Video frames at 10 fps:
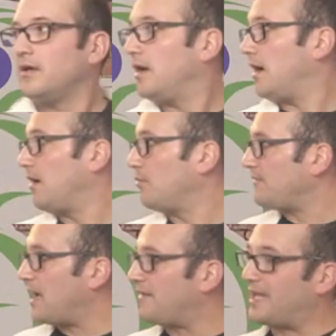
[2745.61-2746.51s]
Uh, we
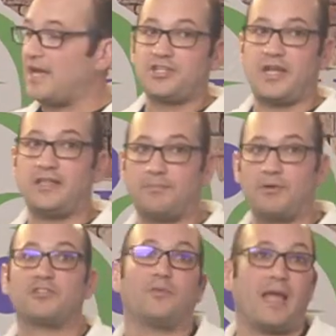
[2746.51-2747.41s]
have to educate the
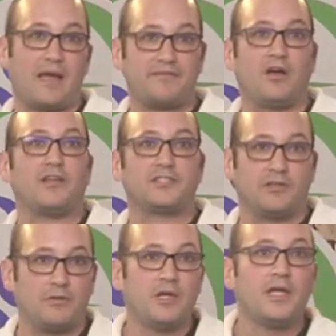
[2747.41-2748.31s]
person. We have to
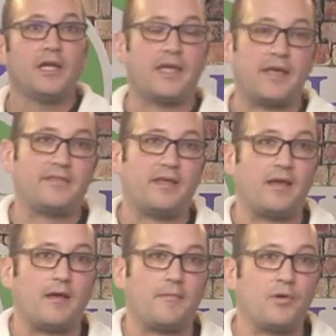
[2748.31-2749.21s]
also get
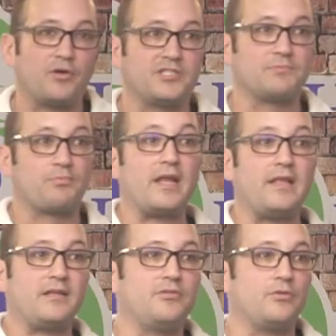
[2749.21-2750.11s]
the person's
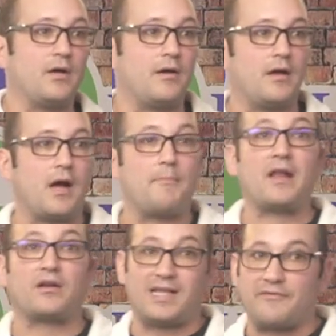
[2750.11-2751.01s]
breathing to a, a
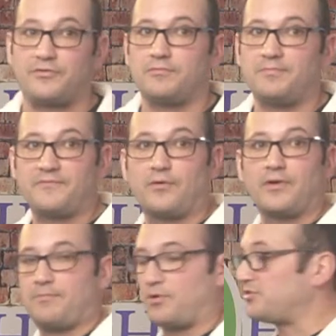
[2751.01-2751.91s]
better level before
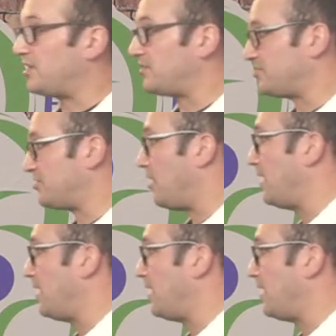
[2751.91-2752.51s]
the person can start